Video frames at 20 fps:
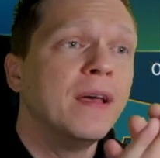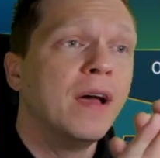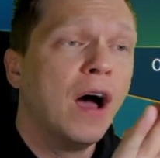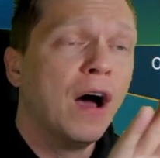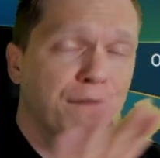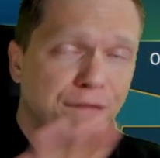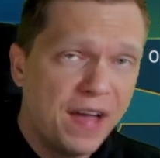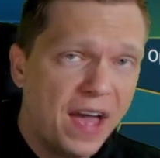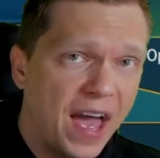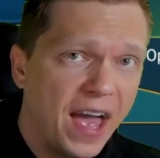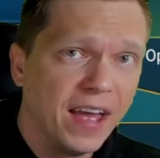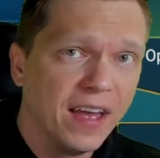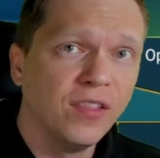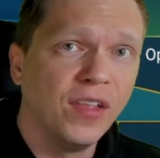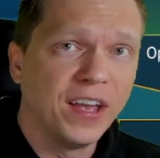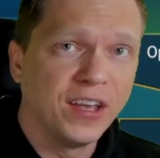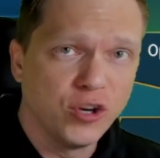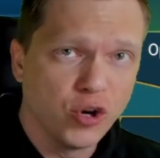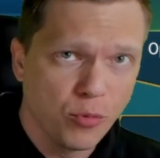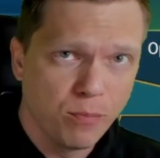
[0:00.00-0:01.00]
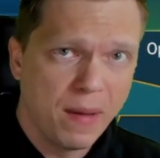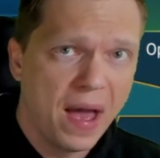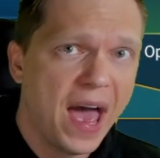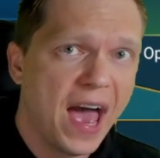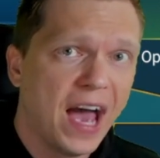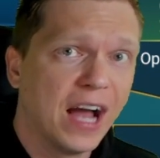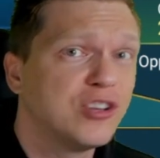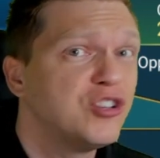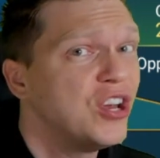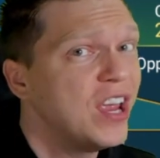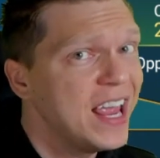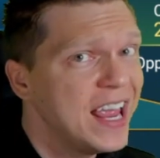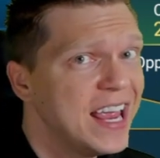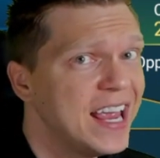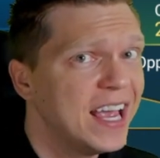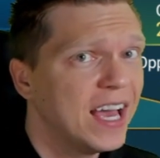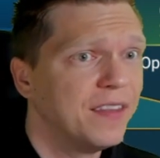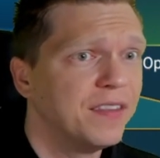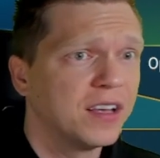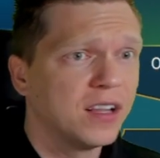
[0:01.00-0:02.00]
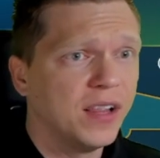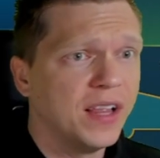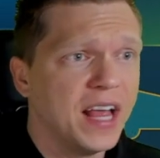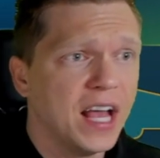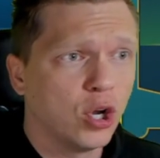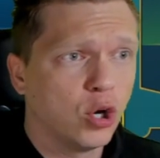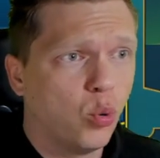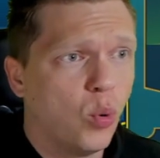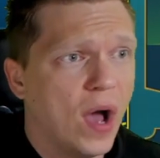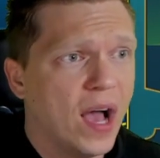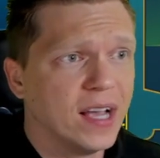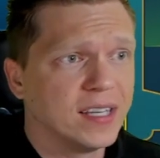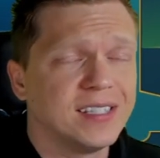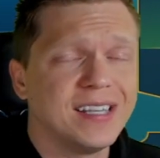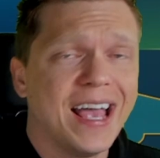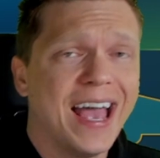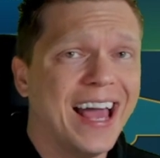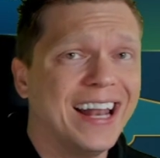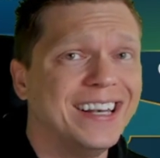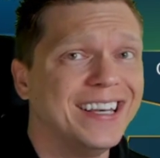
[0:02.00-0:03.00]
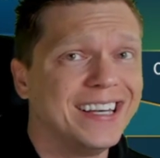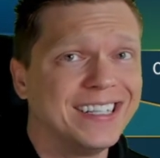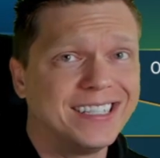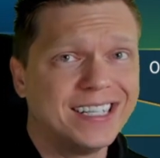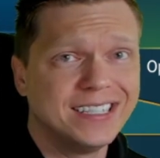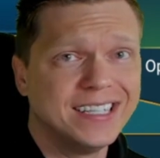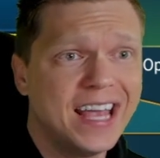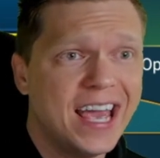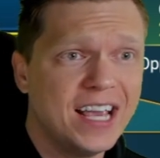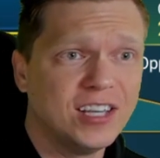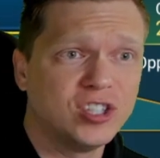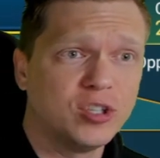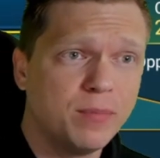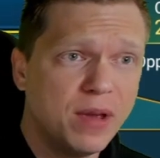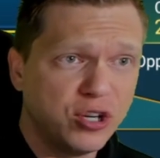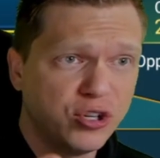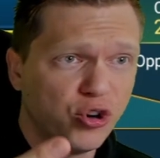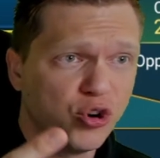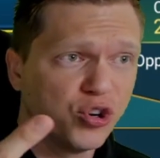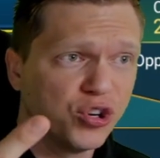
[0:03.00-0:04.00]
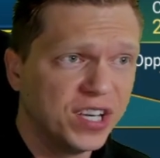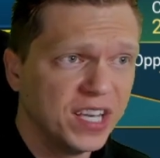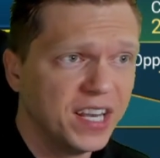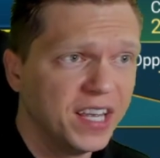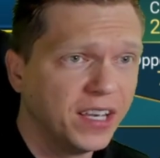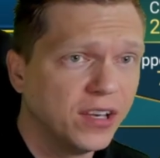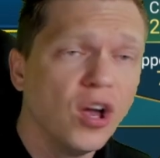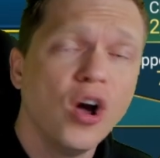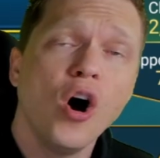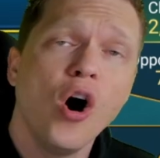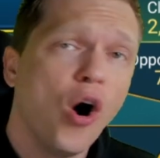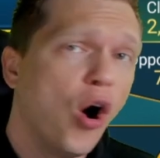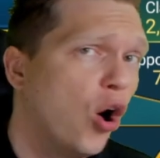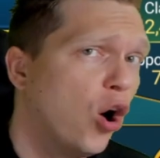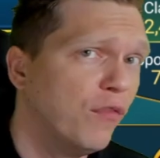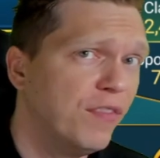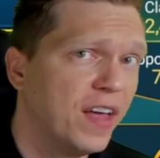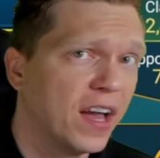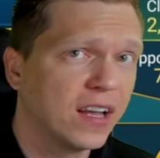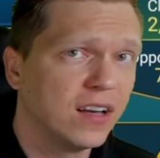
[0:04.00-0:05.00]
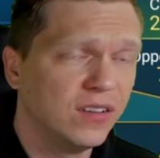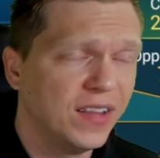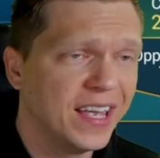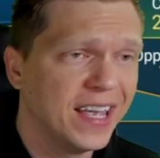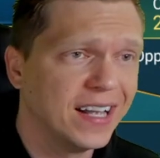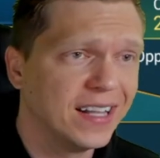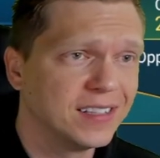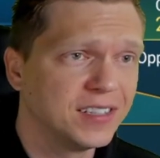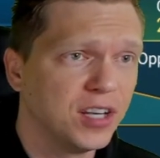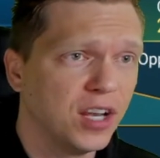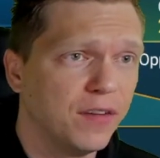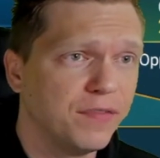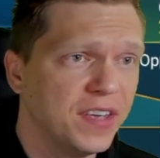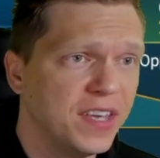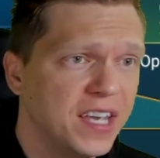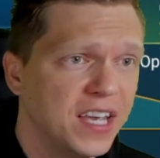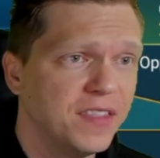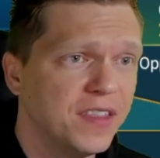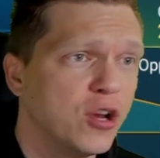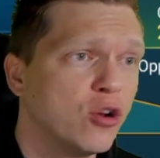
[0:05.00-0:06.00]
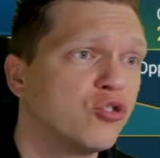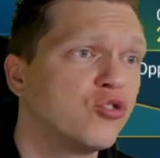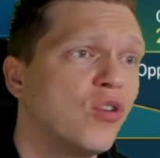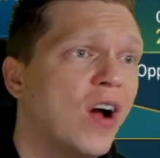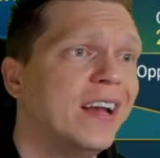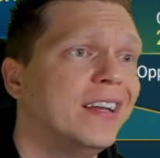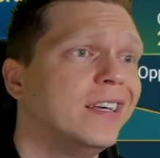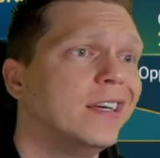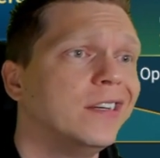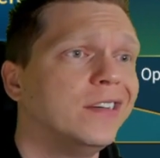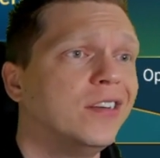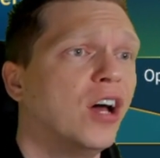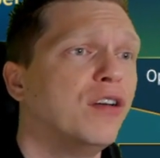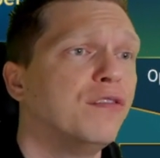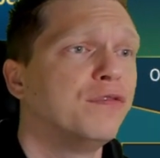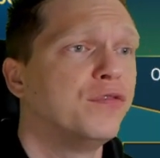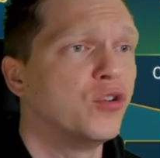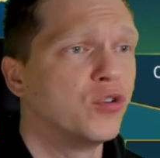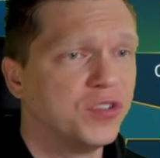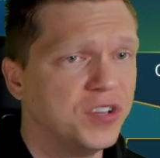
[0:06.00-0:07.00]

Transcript: event like your match and the clan quest ending today so make sure you're getting all of that clan stuff in that you're trying to get done for your